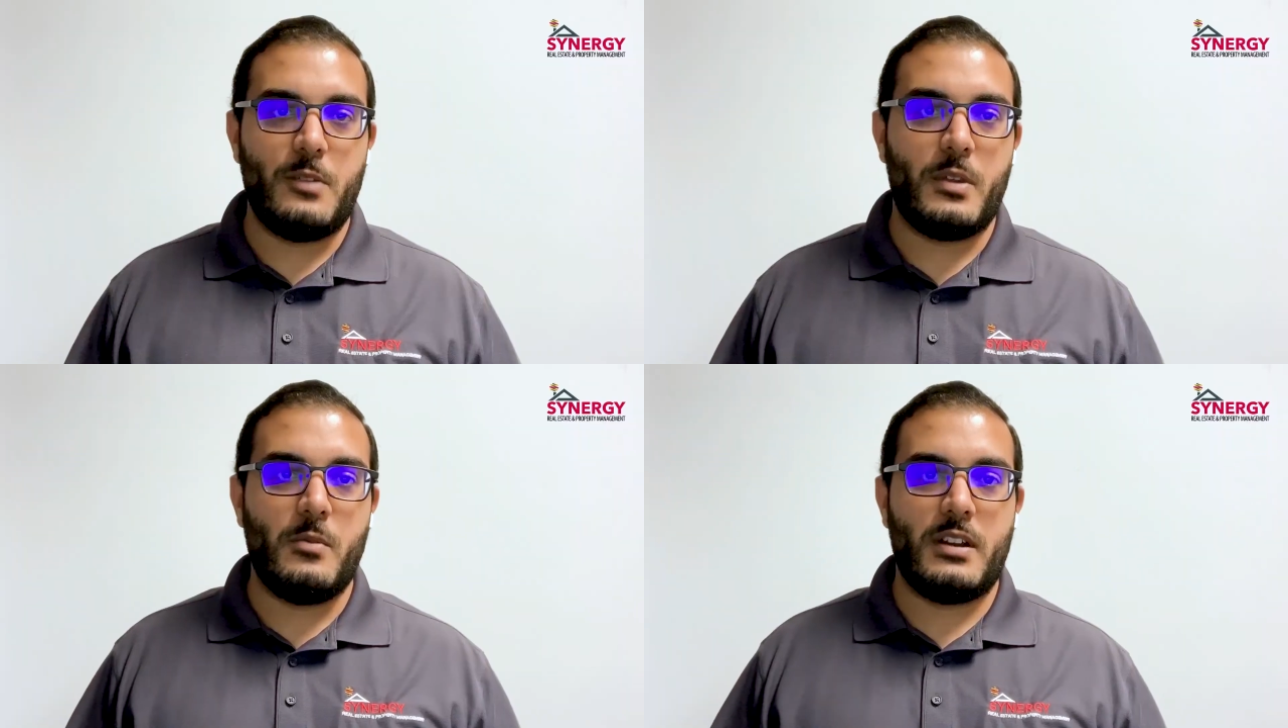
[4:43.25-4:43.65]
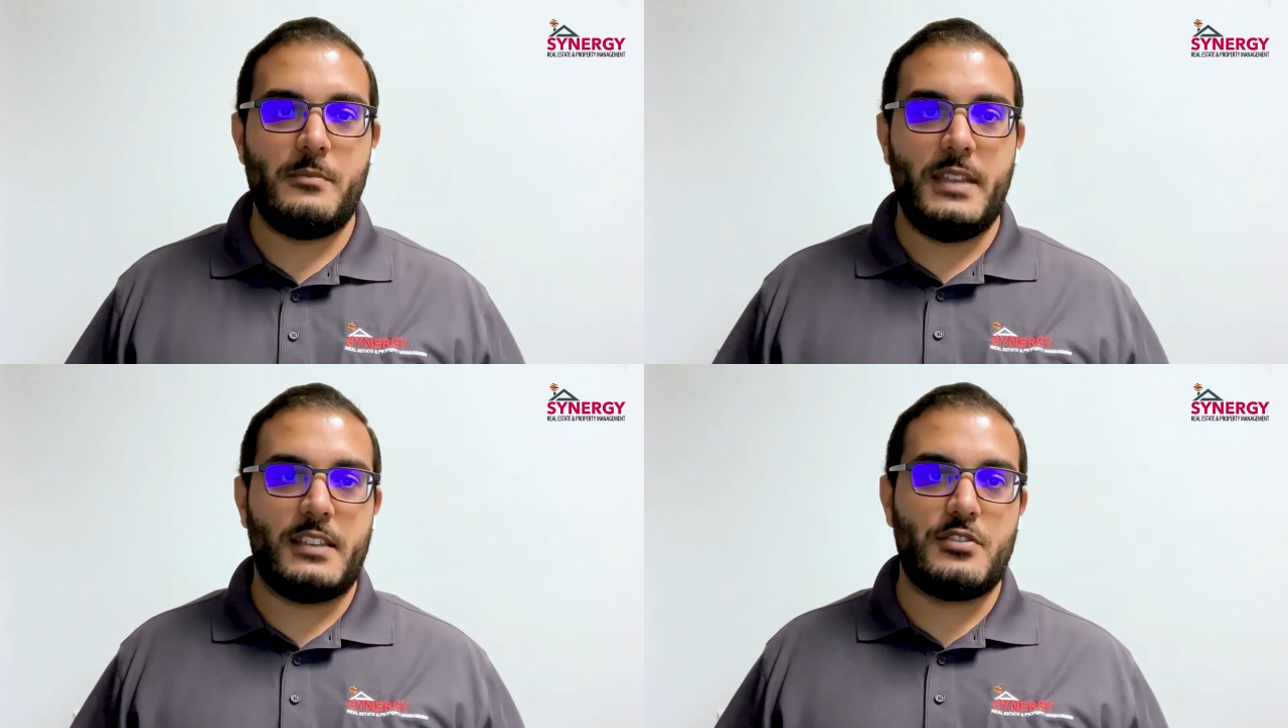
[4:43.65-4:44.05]
we want to
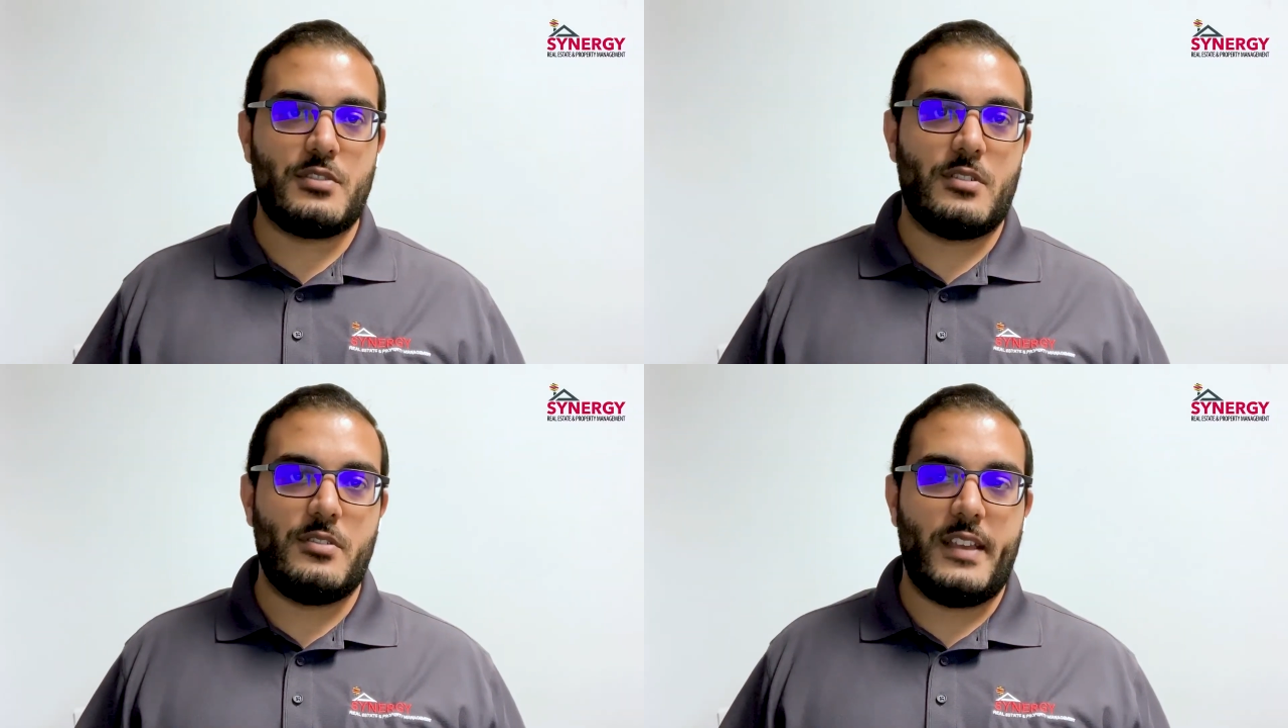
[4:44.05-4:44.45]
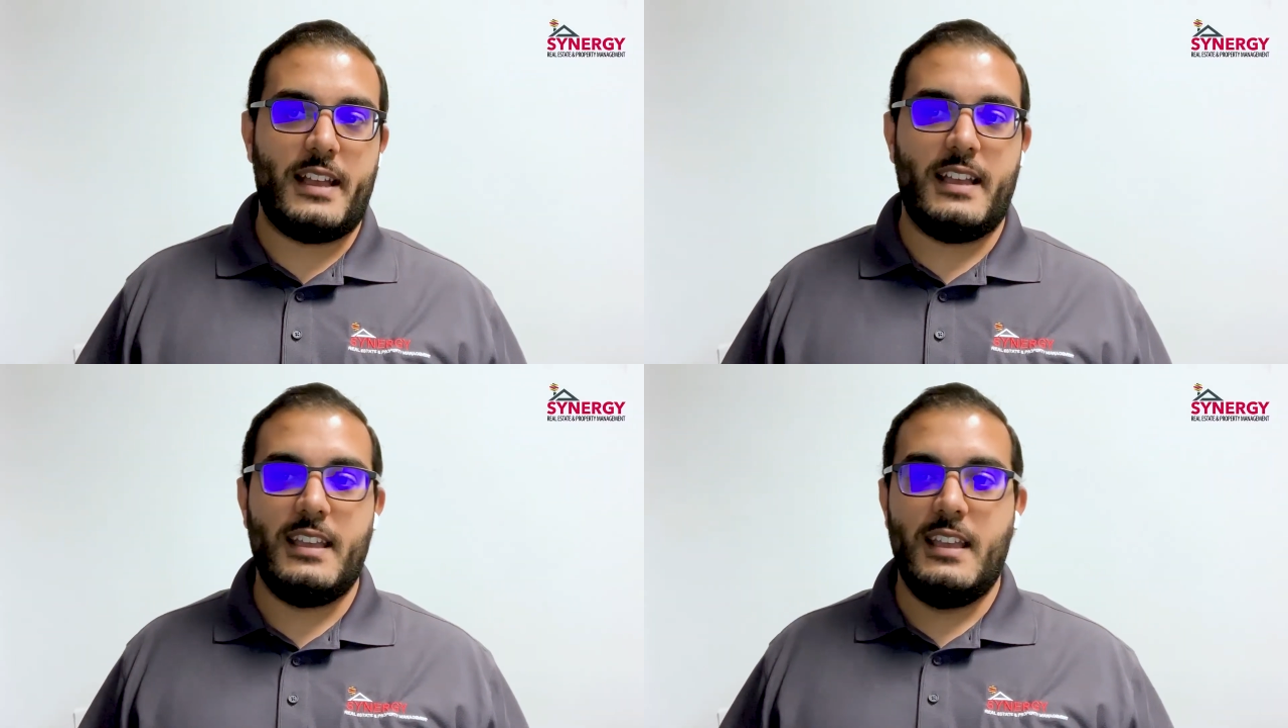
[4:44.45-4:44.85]
make sure
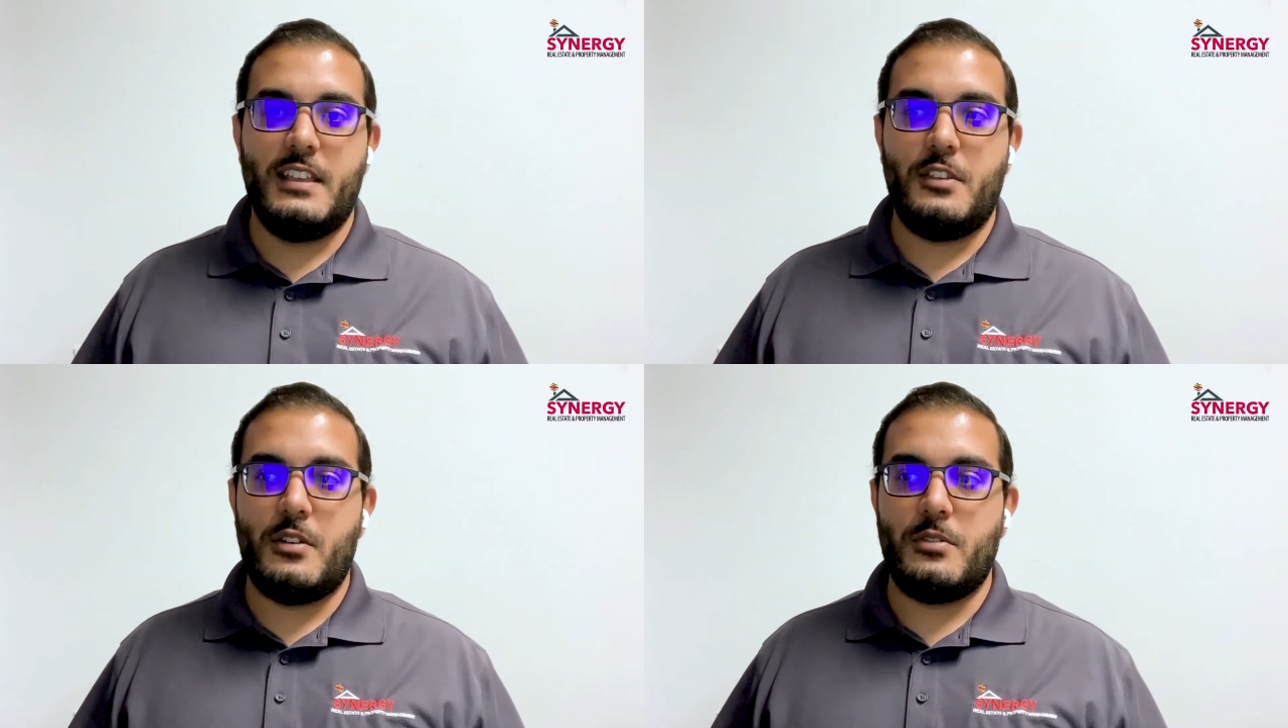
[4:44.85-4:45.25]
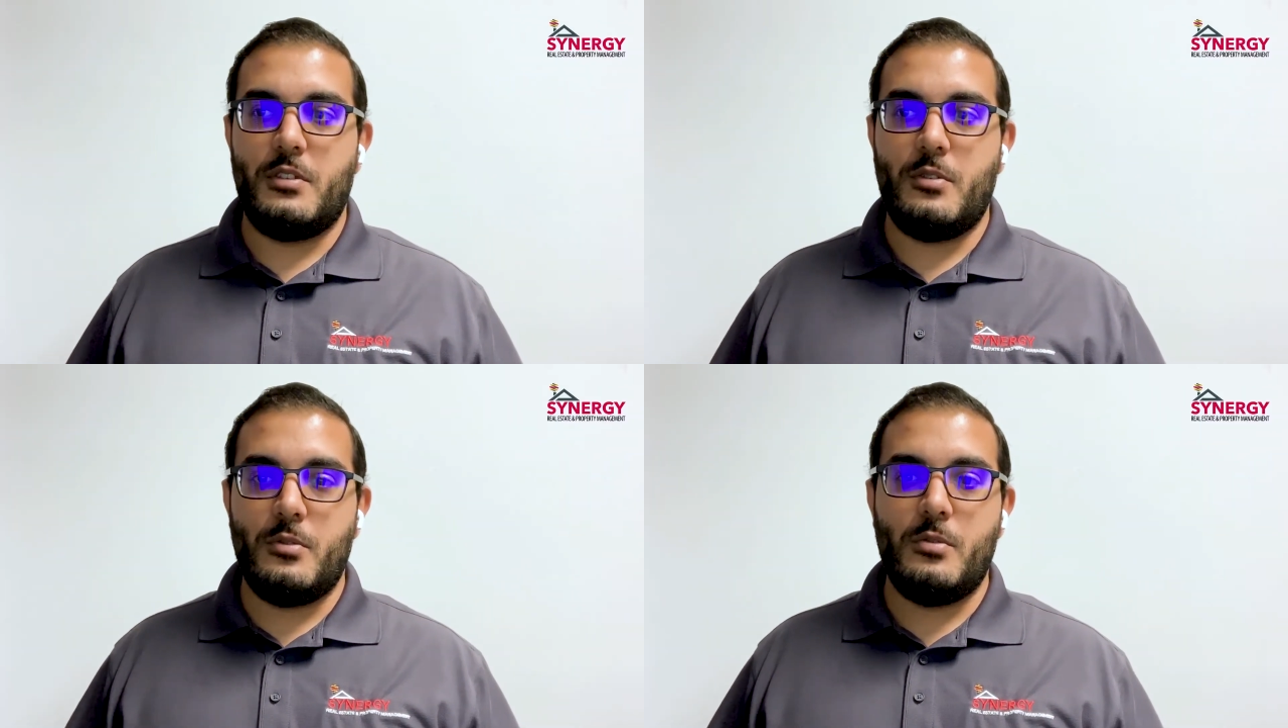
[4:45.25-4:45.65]
that,
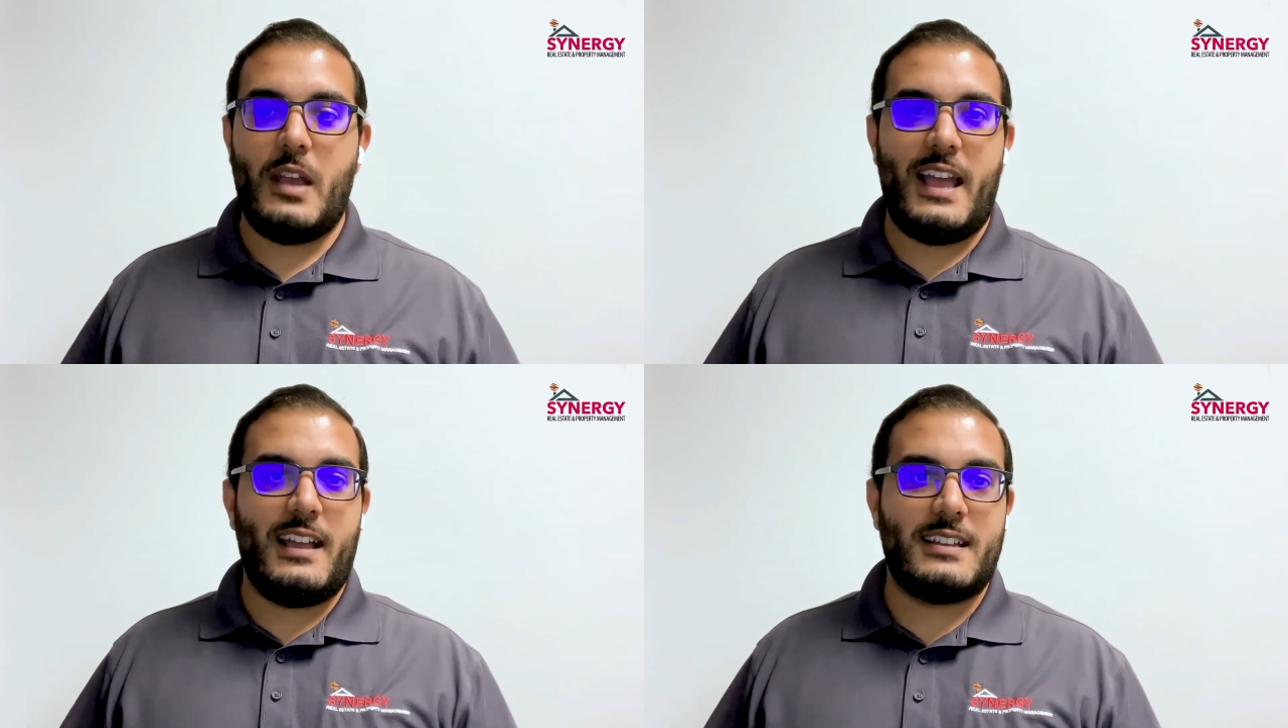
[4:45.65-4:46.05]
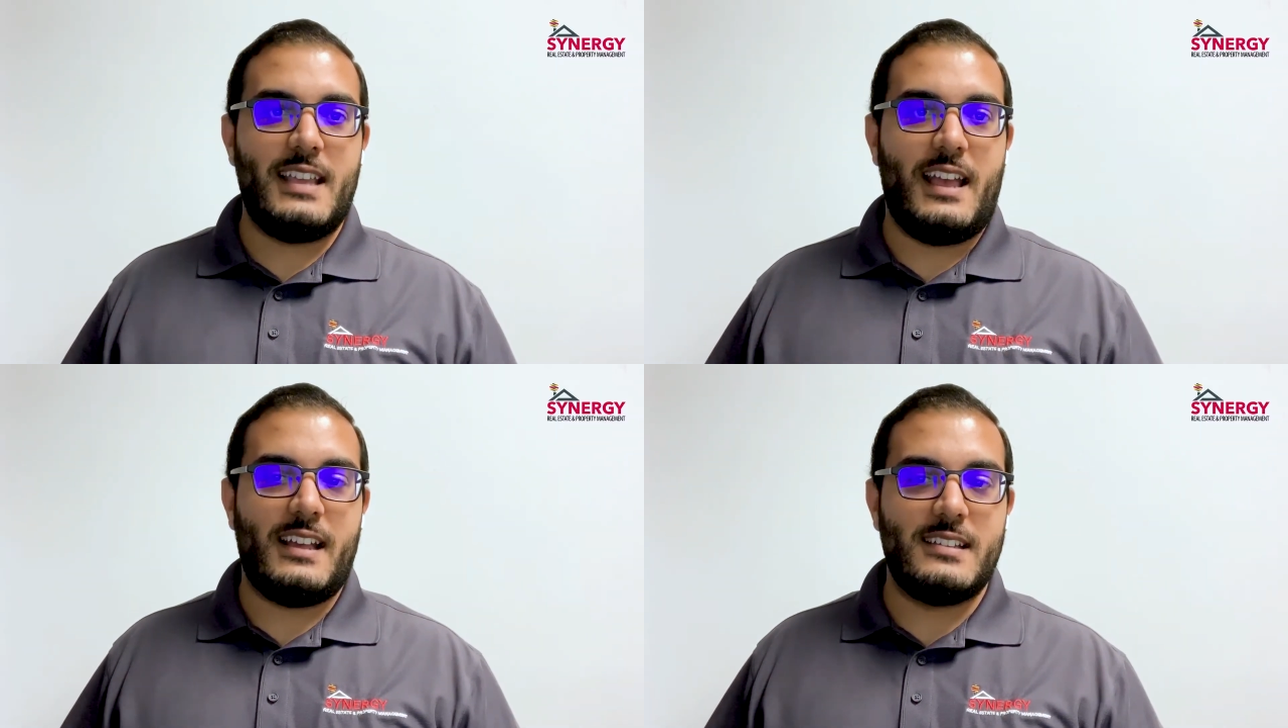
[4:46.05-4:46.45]
you act
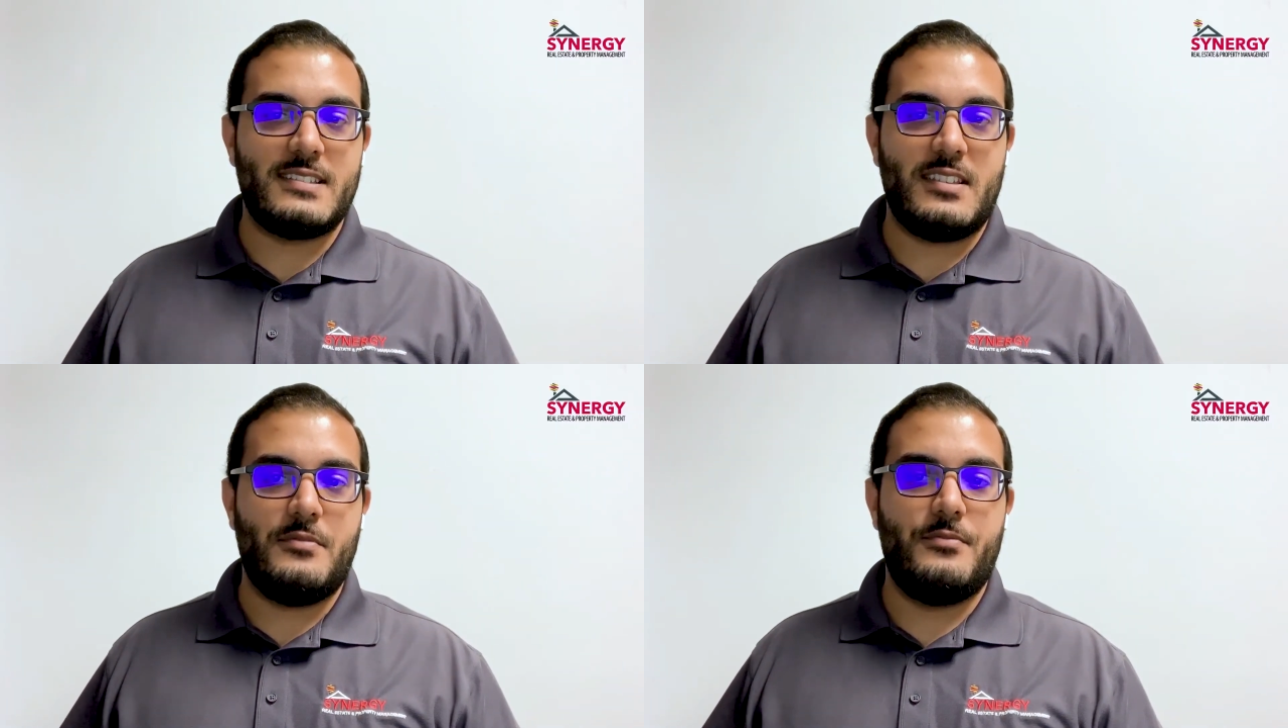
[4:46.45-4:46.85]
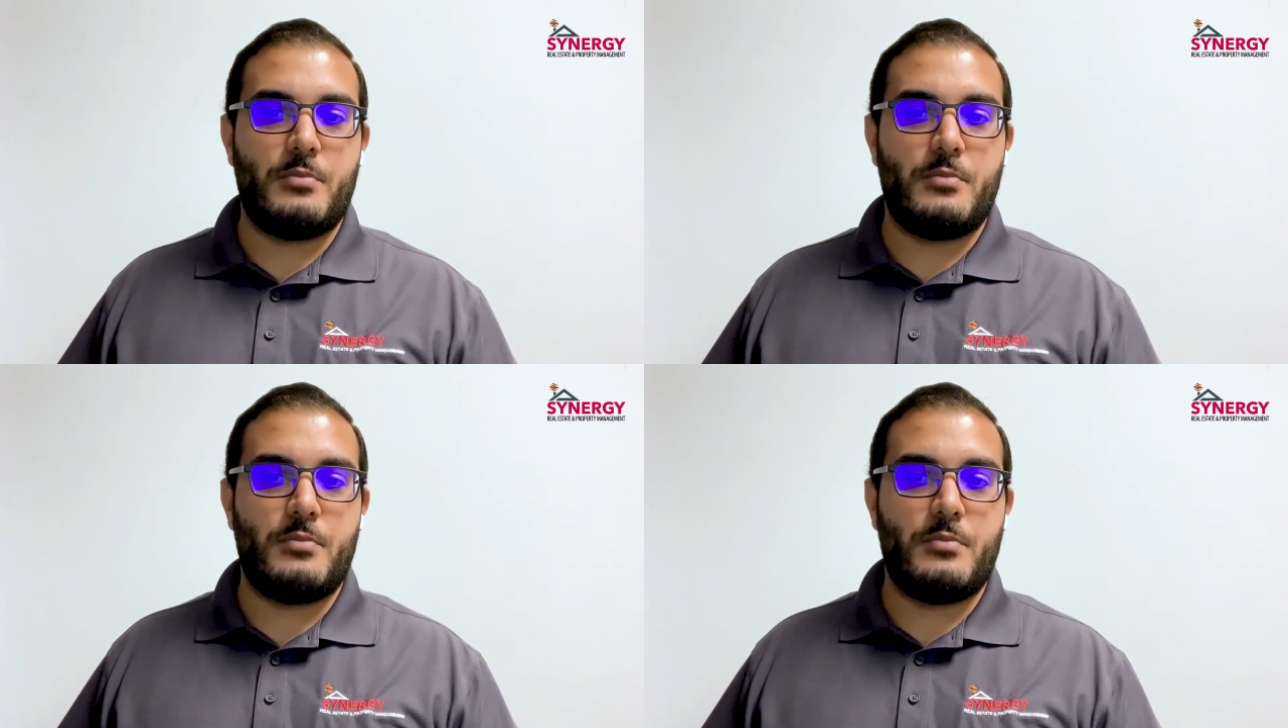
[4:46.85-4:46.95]
as a